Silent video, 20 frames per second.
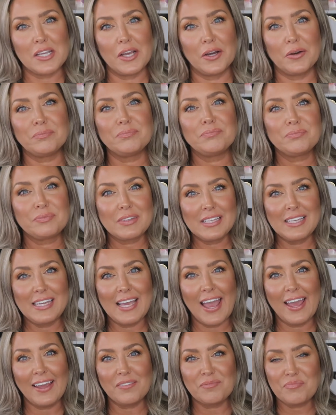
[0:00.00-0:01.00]
So
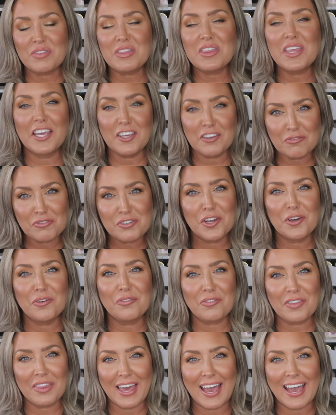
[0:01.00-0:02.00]
Yay. Thank you, Joe,
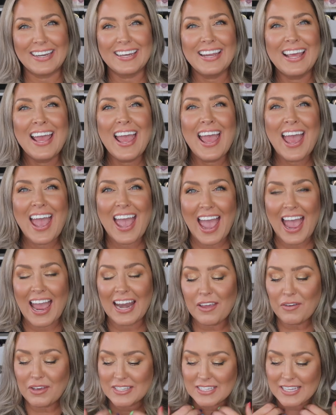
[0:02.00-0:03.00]
for that.
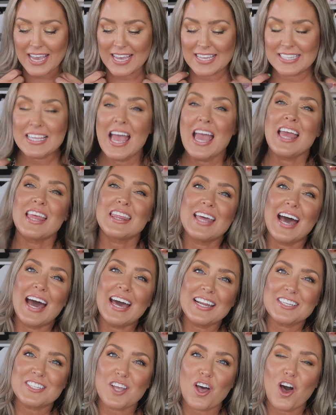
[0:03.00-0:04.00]
Anyways, guys,
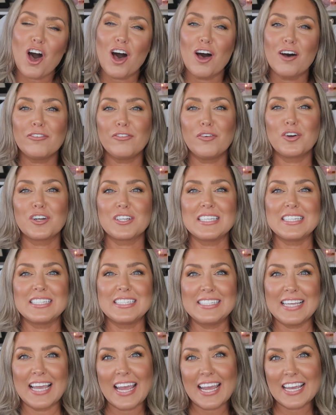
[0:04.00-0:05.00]
that is all for
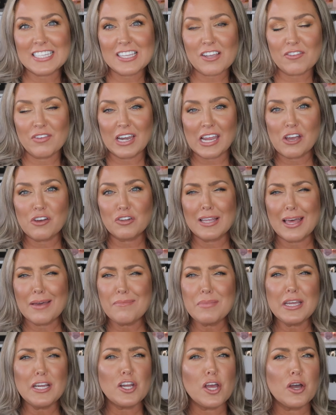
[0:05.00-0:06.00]
today's video.
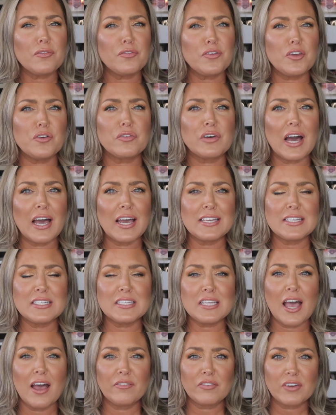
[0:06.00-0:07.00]
Let me know if you
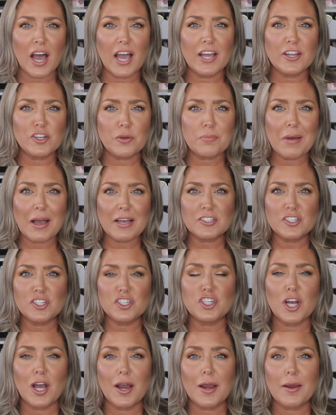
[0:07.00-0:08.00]
guys have gotten your
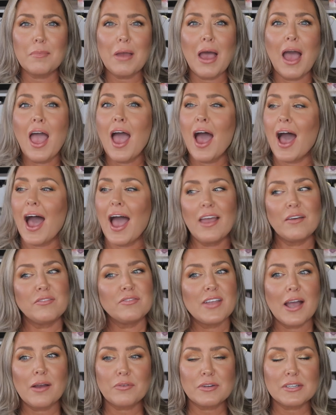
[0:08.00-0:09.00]
boxy charm. I have
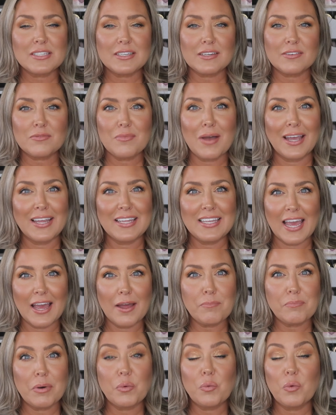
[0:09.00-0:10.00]
not received mine
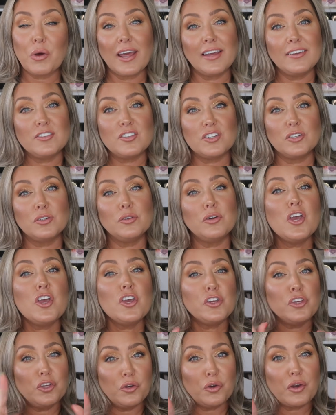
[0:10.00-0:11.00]
yet, but when I do,
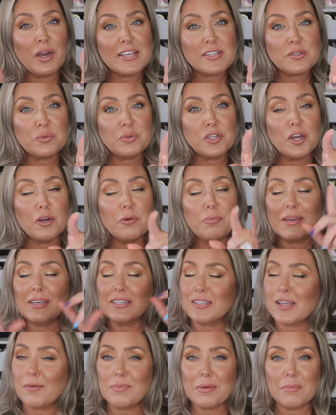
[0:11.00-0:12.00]
you guys will know
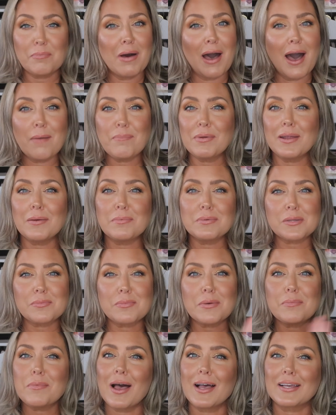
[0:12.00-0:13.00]
because I'll be popping up some
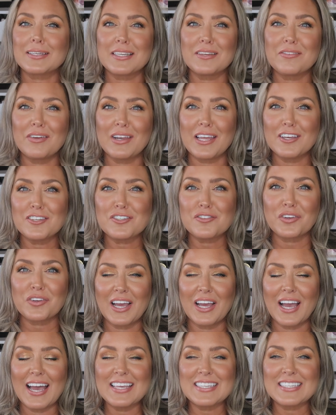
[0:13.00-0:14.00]
unboxing videos
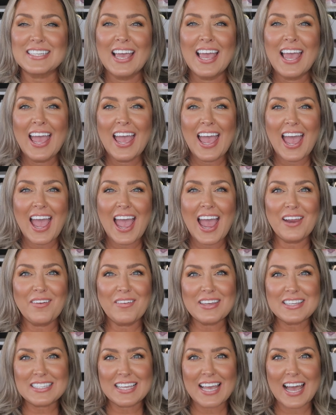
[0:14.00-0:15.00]
guys.
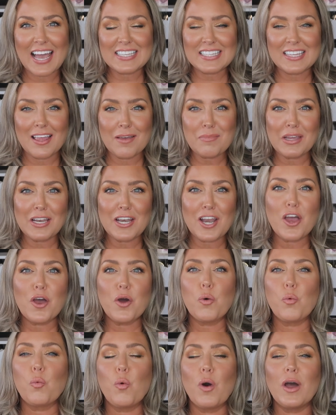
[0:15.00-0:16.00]
Anyways, guys, let me
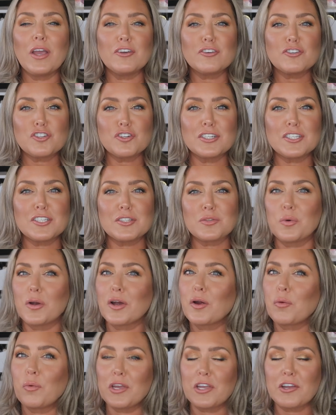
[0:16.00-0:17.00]
know what your choices
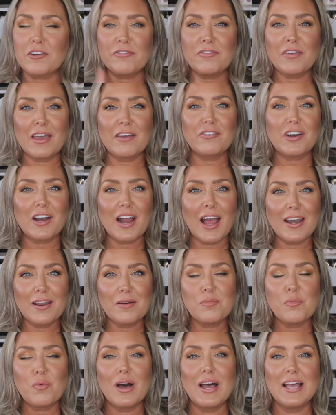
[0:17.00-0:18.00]
were, what your favorite
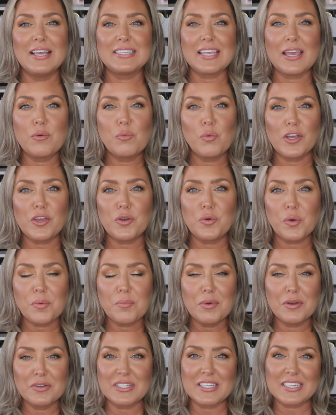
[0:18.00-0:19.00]
item was, and what you were
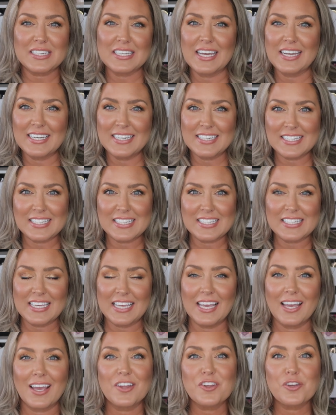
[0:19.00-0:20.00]
most excited to
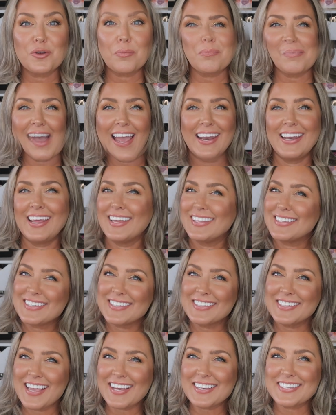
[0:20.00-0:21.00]
see in your fun.
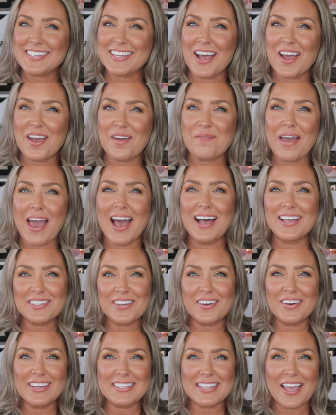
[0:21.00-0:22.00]
until next time, as
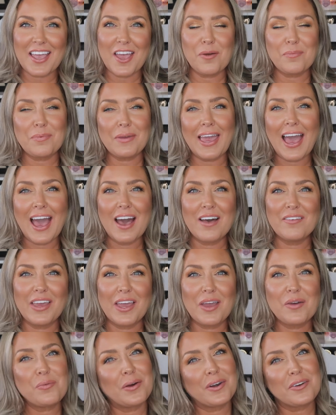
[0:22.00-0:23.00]
always, I hope you have
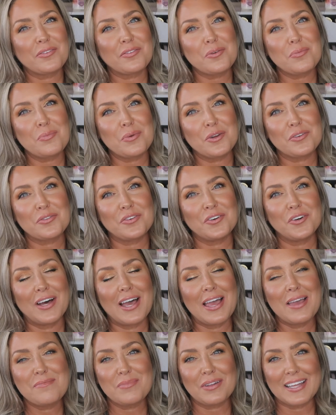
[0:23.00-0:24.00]
a wonderful, beautiful,
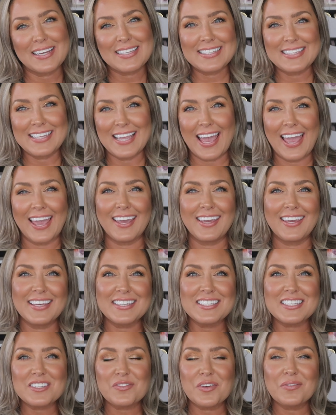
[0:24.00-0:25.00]
and blessed day.
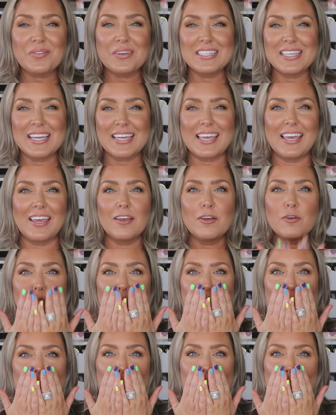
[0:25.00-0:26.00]
Kisses from Kentucky.
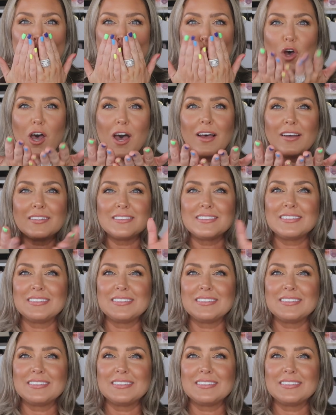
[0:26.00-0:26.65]
Mwah!